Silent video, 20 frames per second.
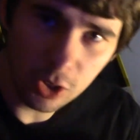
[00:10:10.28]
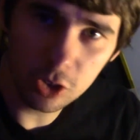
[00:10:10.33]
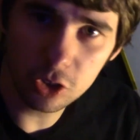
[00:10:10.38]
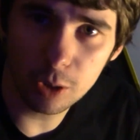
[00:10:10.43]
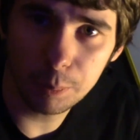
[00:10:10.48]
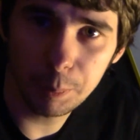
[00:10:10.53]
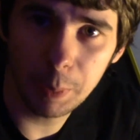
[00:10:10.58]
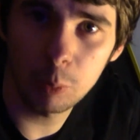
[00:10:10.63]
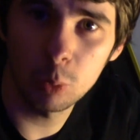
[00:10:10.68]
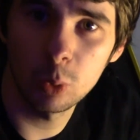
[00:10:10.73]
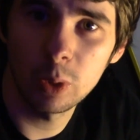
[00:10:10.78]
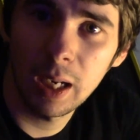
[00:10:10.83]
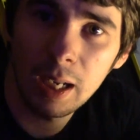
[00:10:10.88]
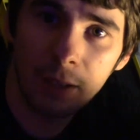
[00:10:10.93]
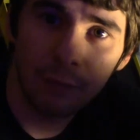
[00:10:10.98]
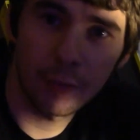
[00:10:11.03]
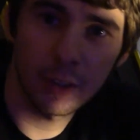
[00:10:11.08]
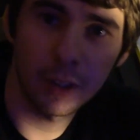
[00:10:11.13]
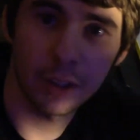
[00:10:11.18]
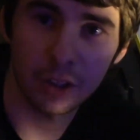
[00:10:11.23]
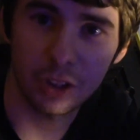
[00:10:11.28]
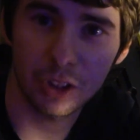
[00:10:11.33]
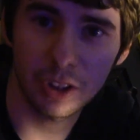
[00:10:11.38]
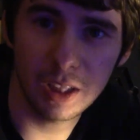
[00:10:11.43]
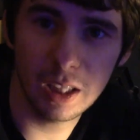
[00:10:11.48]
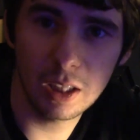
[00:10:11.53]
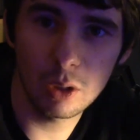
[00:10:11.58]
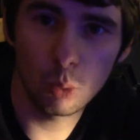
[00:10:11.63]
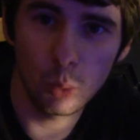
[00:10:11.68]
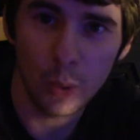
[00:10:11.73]
some people would have uh,
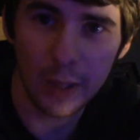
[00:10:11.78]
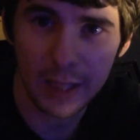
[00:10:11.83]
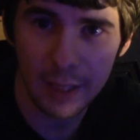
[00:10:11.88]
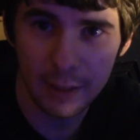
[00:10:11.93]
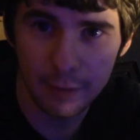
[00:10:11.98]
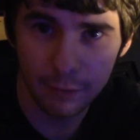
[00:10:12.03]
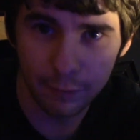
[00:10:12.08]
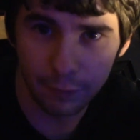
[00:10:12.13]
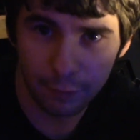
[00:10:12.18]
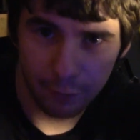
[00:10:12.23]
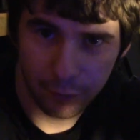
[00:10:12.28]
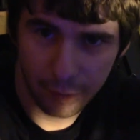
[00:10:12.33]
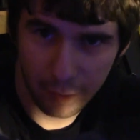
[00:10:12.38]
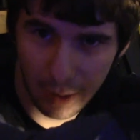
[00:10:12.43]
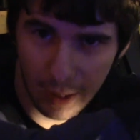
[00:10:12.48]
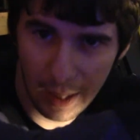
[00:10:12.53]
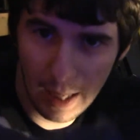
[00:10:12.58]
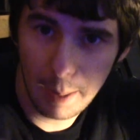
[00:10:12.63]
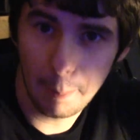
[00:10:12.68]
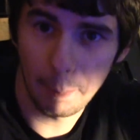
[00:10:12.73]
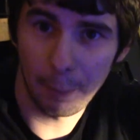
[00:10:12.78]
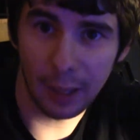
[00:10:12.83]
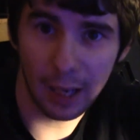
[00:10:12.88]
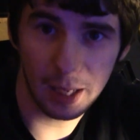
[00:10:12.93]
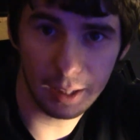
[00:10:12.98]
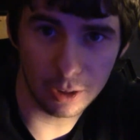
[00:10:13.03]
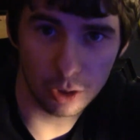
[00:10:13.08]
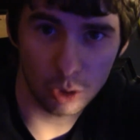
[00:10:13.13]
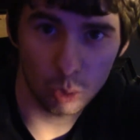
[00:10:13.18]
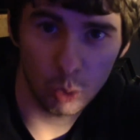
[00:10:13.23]
skin weave
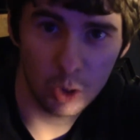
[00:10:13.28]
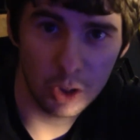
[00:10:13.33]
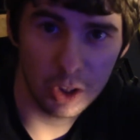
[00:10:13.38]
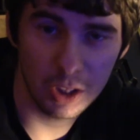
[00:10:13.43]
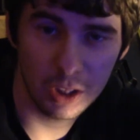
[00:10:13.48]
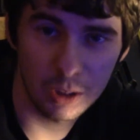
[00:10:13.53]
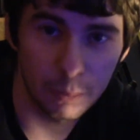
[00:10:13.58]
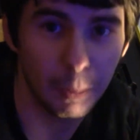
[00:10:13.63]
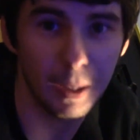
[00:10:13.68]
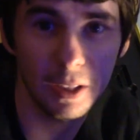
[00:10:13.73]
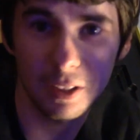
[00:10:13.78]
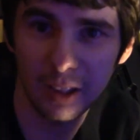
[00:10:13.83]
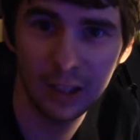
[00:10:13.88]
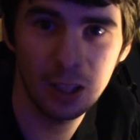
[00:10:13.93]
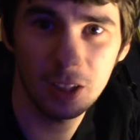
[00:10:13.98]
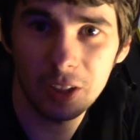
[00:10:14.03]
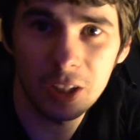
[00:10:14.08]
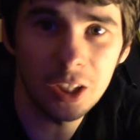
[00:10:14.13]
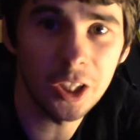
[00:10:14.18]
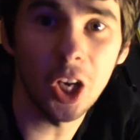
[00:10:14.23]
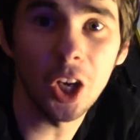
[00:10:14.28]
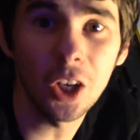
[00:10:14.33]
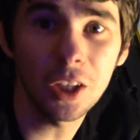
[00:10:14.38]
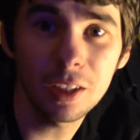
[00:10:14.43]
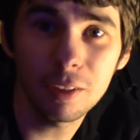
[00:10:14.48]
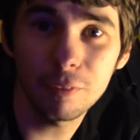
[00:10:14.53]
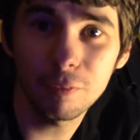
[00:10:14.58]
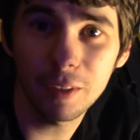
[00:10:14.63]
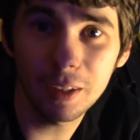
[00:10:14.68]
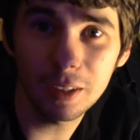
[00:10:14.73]
implants, which is basically like a
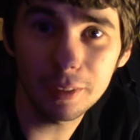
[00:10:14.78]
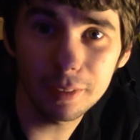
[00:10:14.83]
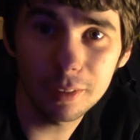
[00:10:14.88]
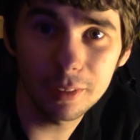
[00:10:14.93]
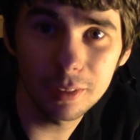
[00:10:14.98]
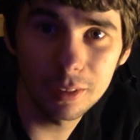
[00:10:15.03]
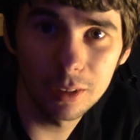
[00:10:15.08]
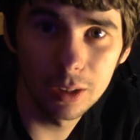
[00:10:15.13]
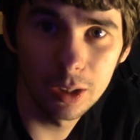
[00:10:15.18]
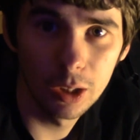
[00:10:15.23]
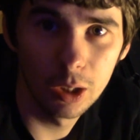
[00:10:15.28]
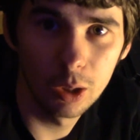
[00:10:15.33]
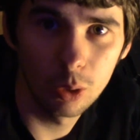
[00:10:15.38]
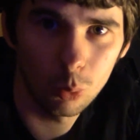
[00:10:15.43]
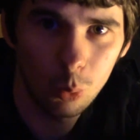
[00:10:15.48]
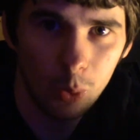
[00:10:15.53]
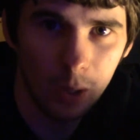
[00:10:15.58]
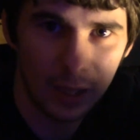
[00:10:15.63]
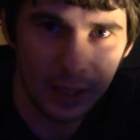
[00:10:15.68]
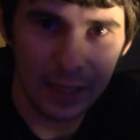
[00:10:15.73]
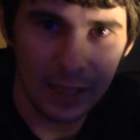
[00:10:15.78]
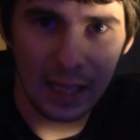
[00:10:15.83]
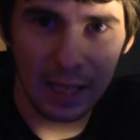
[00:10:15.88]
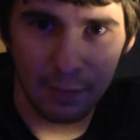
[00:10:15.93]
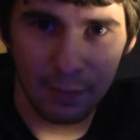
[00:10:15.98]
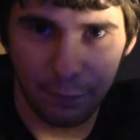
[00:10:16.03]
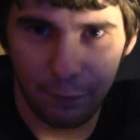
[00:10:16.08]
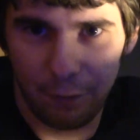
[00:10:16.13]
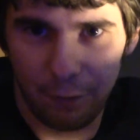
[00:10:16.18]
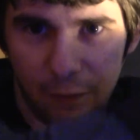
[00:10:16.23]
Geiger thing, where their
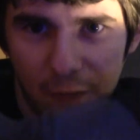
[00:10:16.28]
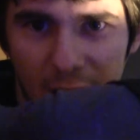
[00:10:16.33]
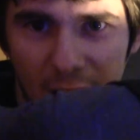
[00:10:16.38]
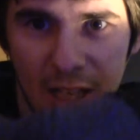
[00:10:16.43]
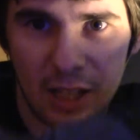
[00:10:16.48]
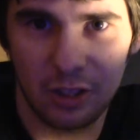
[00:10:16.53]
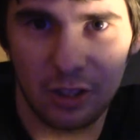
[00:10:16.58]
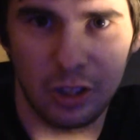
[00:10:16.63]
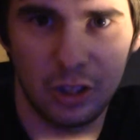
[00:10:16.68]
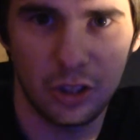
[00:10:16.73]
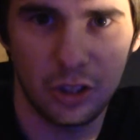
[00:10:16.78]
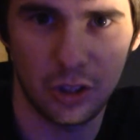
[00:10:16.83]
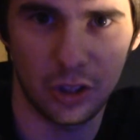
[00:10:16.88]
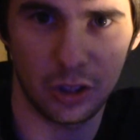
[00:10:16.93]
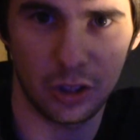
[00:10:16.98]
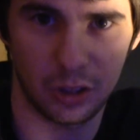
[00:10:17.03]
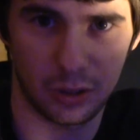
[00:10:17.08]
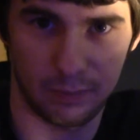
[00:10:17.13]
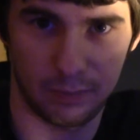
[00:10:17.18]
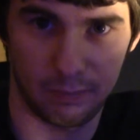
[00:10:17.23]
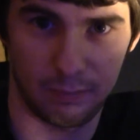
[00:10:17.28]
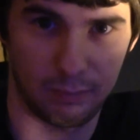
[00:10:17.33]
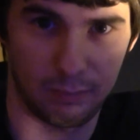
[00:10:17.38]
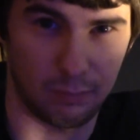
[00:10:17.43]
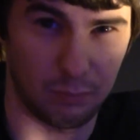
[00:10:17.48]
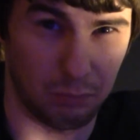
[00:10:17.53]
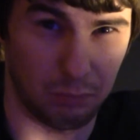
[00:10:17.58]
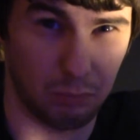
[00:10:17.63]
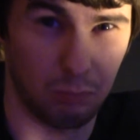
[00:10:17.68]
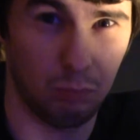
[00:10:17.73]
flesh is just,
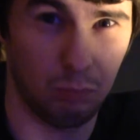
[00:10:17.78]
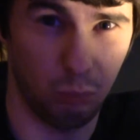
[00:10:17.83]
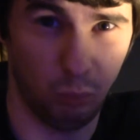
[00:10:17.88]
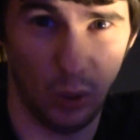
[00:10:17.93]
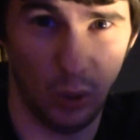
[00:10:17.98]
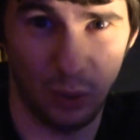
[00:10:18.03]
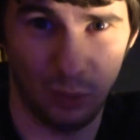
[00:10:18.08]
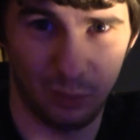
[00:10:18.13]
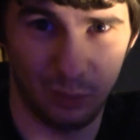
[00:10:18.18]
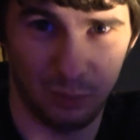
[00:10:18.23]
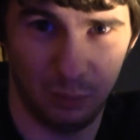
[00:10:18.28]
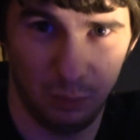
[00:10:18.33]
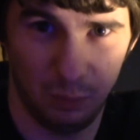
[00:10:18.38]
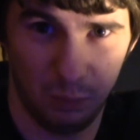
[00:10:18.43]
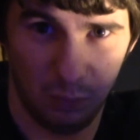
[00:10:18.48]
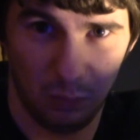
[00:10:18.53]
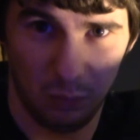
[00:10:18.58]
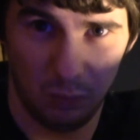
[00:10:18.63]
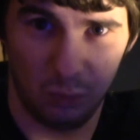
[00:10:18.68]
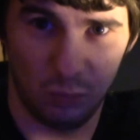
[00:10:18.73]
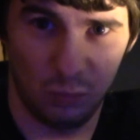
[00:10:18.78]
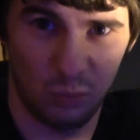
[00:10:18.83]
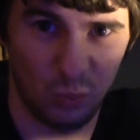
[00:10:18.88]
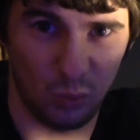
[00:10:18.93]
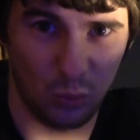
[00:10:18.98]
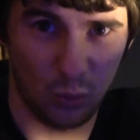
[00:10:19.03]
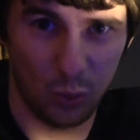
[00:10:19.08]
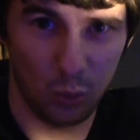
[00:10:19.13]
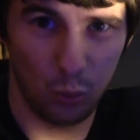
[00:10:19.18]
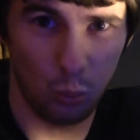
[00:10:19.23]
well,
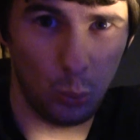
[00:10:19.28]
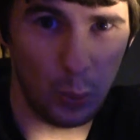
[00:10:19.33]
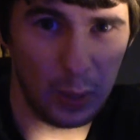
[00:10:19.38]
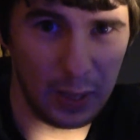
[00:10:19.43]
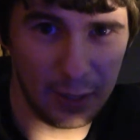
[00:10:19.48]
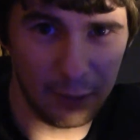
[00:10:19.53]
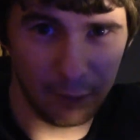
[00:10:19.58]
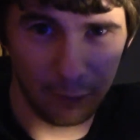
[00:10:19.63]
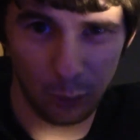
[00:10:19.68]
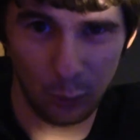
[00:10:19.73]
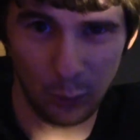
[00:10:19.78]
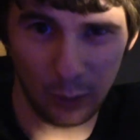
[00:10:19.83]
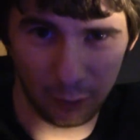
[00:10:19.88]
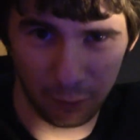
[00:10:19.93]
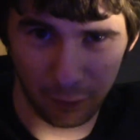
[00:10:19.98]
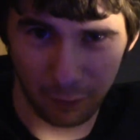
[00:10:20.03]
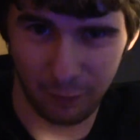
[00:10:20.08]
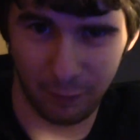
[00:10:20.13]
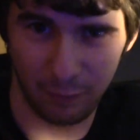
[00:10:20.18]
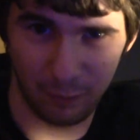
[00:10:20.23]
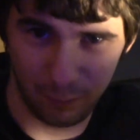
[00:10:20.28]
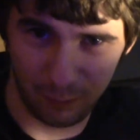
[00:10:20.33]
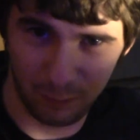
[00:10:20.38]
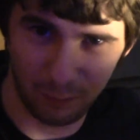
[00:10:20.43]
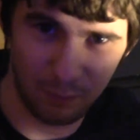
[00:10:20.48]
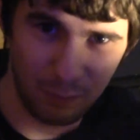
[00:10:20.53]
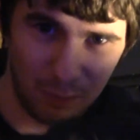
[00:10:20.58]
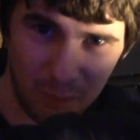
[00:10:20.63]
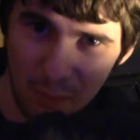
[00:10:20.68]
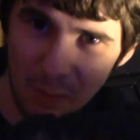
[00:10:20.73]
weaved with
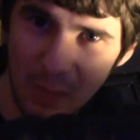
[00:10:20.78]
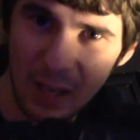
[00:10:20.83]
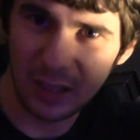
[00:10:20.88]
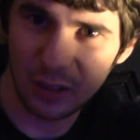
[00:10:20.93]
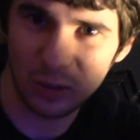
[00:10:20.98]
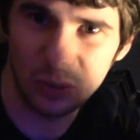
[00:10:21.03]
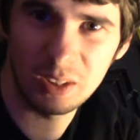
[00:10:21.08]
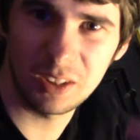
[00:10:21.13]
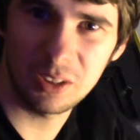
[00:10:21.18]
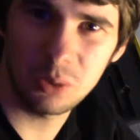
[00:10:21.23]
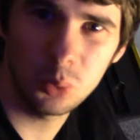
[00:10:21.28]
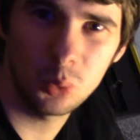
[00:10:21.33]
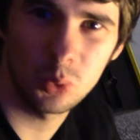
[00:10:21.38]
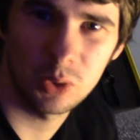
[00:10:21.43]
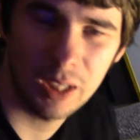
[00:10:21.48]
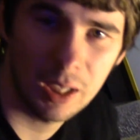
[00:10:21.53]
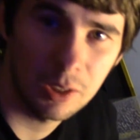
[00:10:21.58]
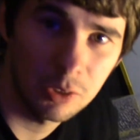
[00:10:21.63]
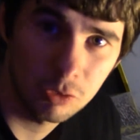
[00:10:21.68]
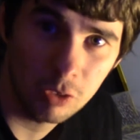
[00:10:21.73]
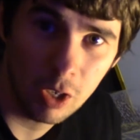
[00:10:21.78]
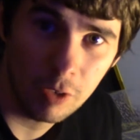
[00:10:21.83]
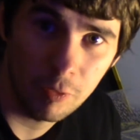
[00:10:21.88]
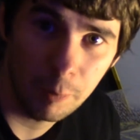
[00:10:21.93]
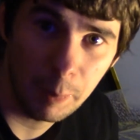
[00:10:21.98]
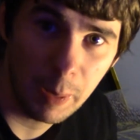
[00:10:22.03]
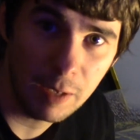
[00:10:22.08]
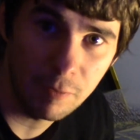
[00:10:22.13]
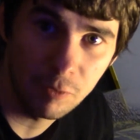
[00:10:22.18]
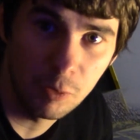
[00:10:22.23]
metal. It all sounds rather
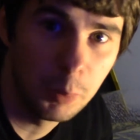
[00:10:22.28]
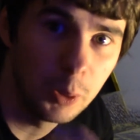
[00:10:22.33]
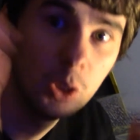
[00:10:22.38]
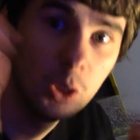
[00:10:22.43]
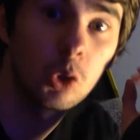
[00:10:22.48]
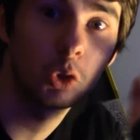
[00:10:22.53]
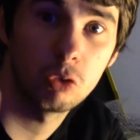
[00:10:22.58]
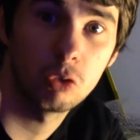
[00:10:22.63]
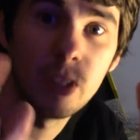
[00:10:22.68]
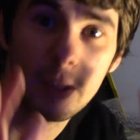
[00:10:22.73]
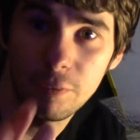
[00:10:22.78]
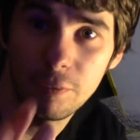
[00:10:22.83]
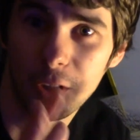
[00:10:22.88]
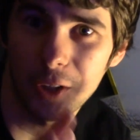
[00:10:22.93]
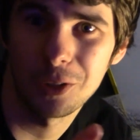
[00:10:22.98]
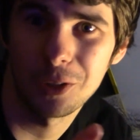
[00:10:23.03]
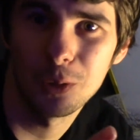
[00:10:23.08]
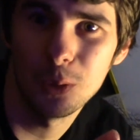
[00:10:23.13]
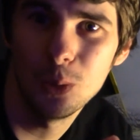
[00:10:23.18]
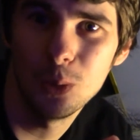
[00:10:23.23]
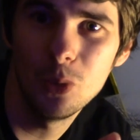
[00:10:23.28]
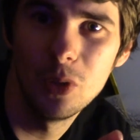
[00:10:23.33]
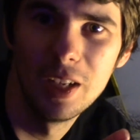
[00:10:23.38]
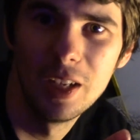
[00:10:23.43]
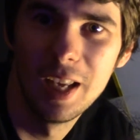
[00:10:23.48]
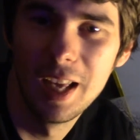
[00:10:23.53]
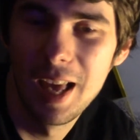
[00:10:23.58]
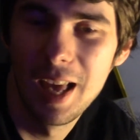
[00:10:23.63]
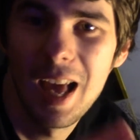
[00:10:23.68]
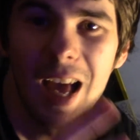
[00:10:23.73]
painful, but it looks really fucking cool.
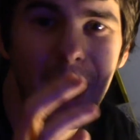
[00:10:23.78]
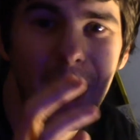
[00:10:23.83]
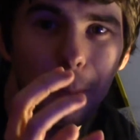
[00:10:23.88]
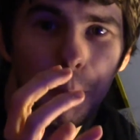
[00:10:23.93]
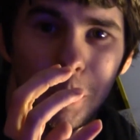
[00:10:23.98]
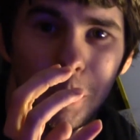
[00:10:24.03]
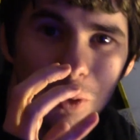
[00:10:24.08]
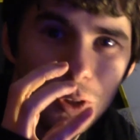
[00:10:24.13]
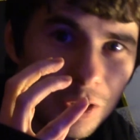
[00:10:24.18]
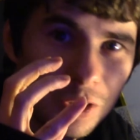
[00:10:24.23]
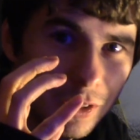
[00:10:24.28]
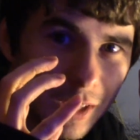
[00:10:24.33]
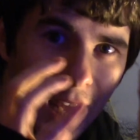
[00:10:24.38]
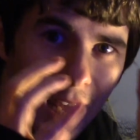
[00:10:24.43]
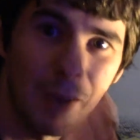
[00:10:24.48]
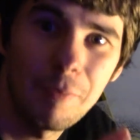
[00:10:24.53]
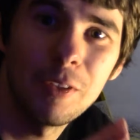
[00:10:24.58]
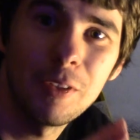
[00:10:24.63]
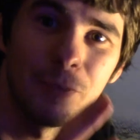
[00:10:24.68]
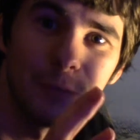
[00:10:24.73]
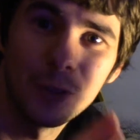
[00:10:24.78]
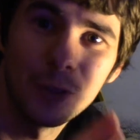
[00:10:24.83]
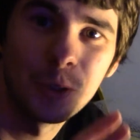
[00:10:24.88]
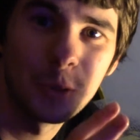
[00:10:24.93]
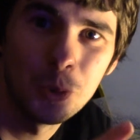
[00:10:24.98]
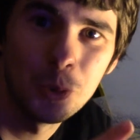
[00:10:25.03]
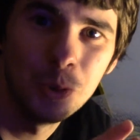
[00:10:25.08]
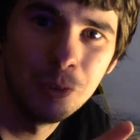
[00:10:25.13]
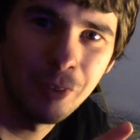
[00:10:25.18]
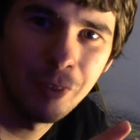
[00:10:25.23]
And people just have it for the
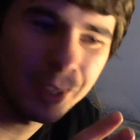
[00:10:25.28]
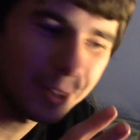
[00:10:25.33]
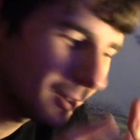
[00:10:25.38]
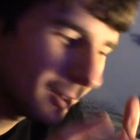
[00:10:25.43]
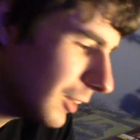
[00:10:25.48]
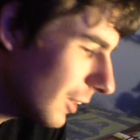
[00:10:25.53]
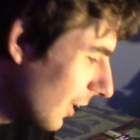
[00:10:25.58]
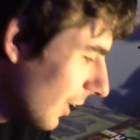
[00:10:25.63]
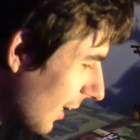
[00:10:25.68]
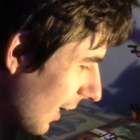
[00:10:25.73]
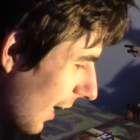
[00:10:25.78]
cool factor.